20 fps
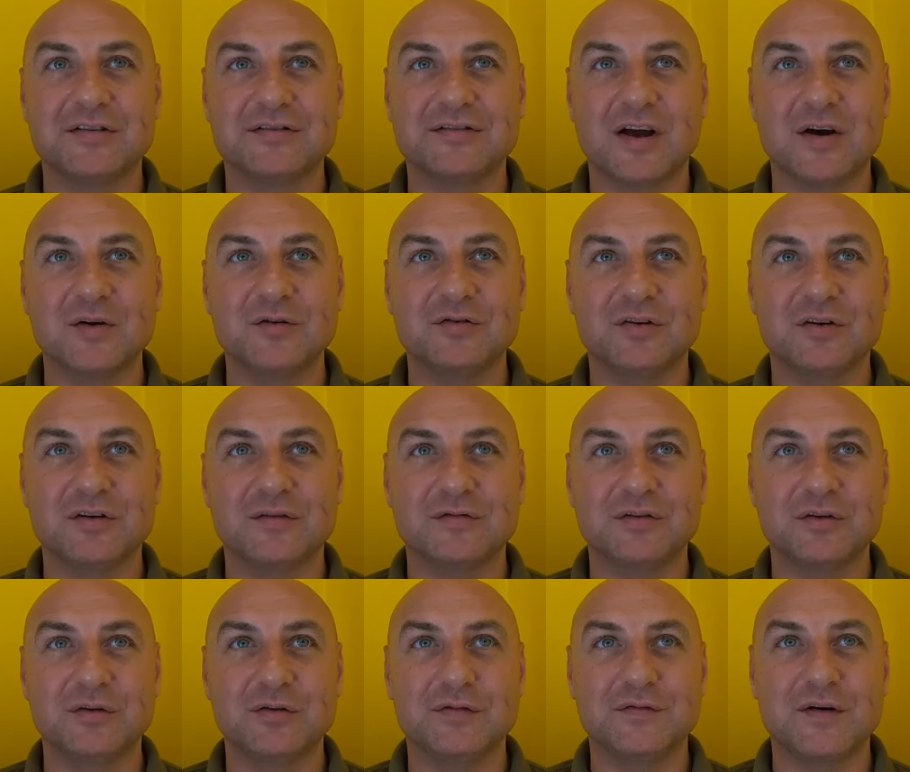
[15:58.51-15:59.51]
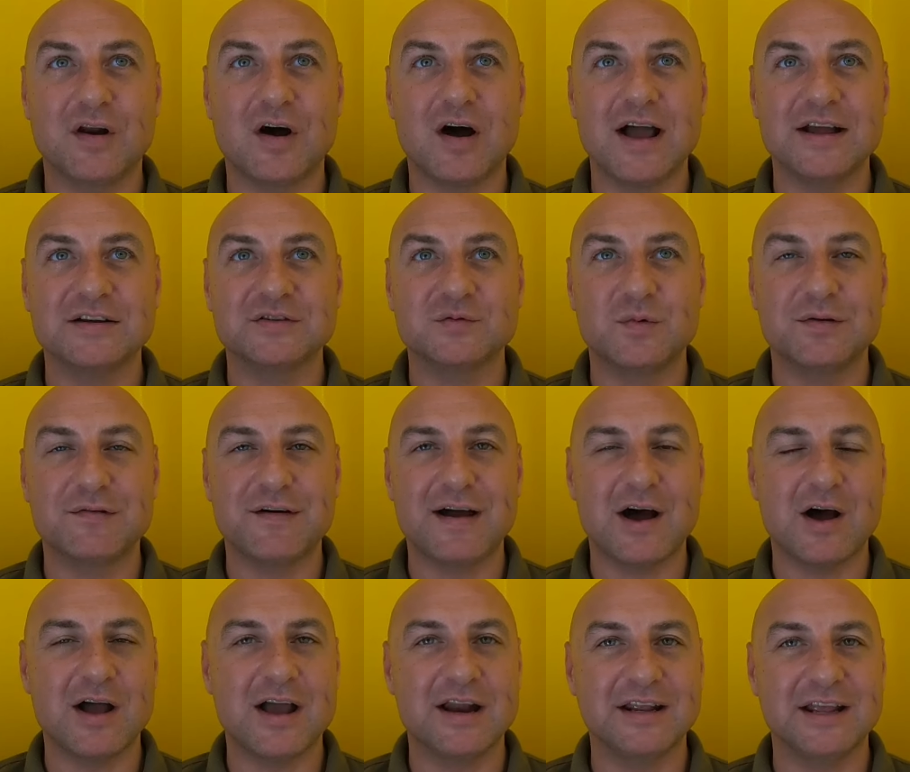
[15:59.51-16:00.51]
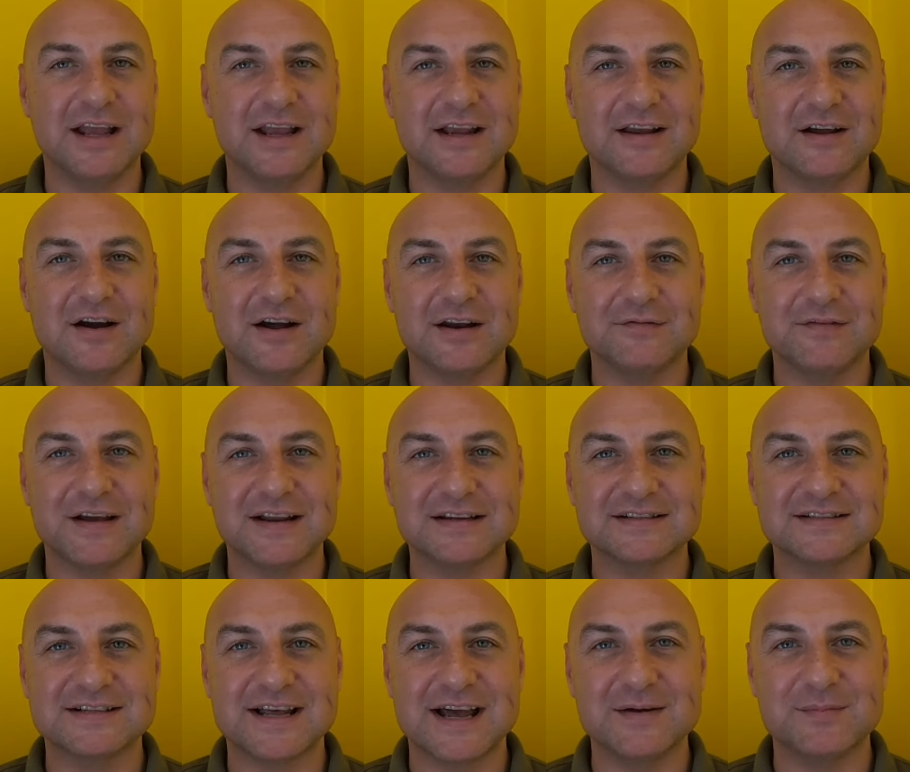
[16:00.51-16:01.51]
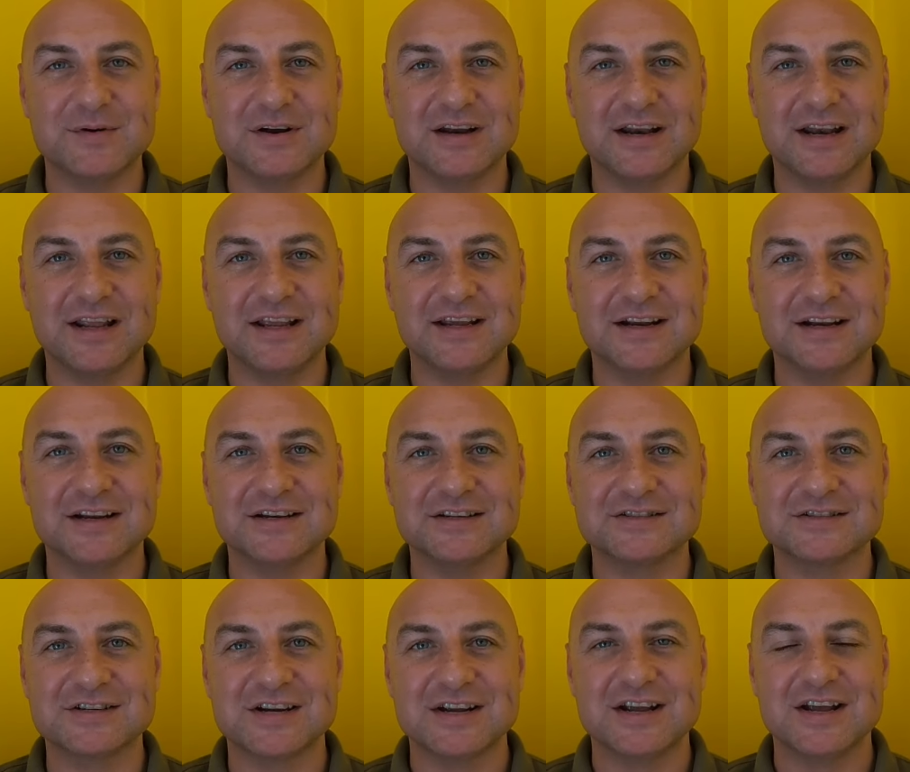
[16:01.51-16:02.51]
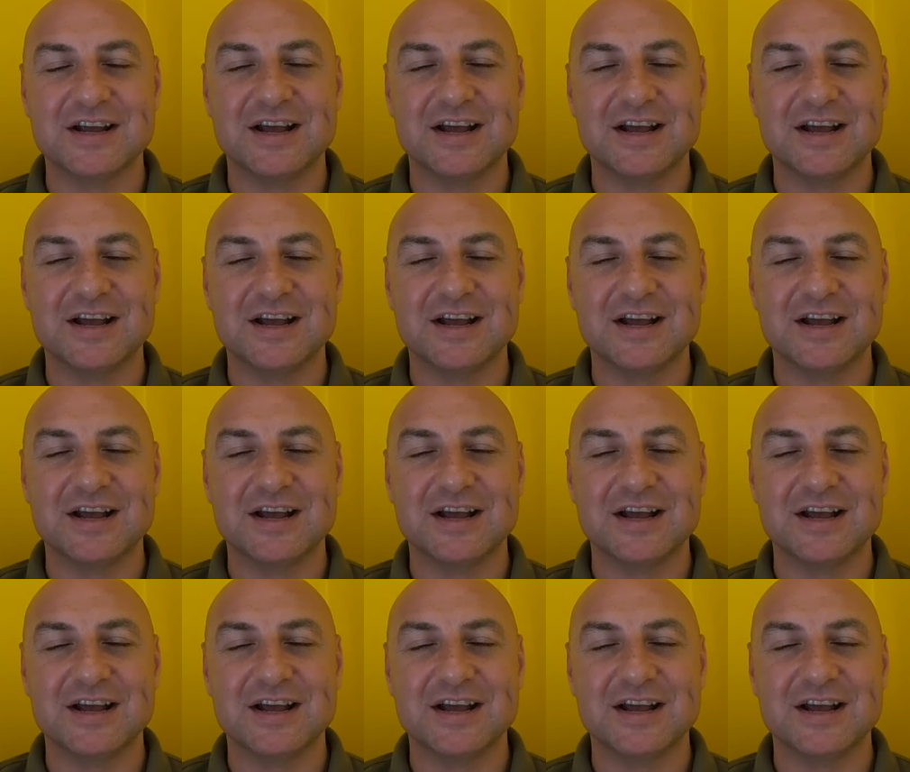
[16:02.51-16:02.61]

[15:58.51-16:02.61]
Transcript: total of 2 flights without any kind of entertainment in English.